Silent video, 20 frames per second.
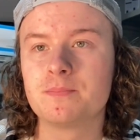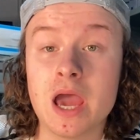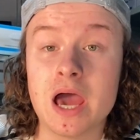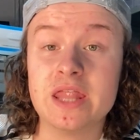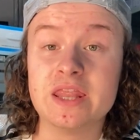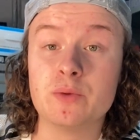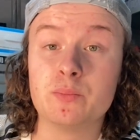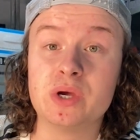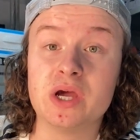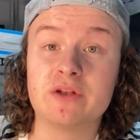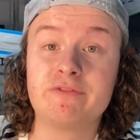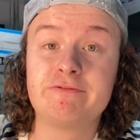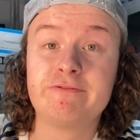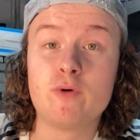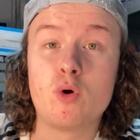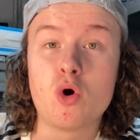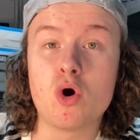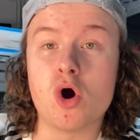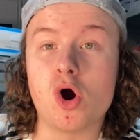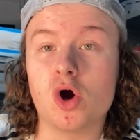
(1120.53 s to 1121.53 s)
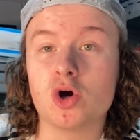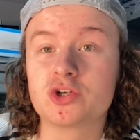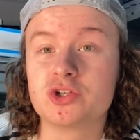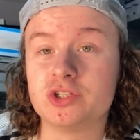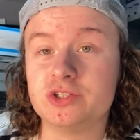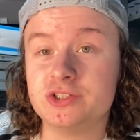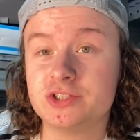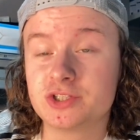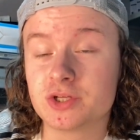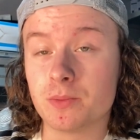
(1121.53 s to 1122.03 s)
And then we had four
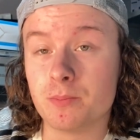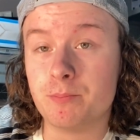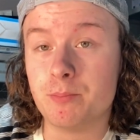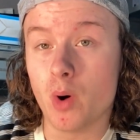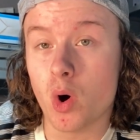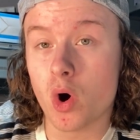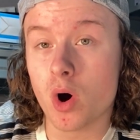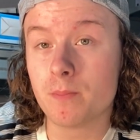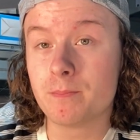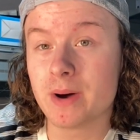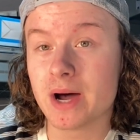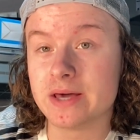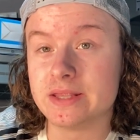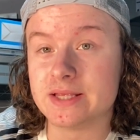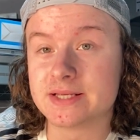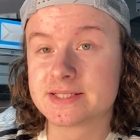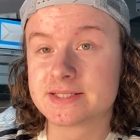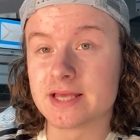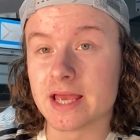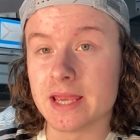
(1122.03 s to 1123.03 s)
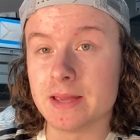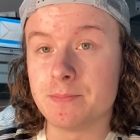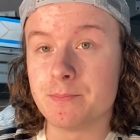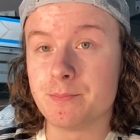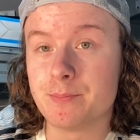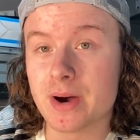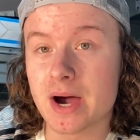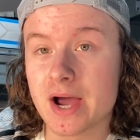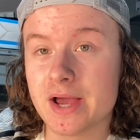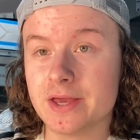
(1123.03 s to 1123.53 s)
auctions bought by the same
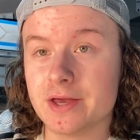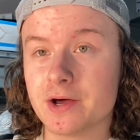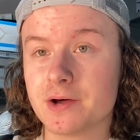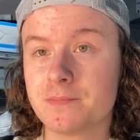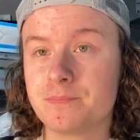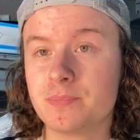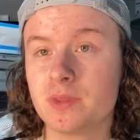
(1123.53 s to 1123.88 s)
buyer.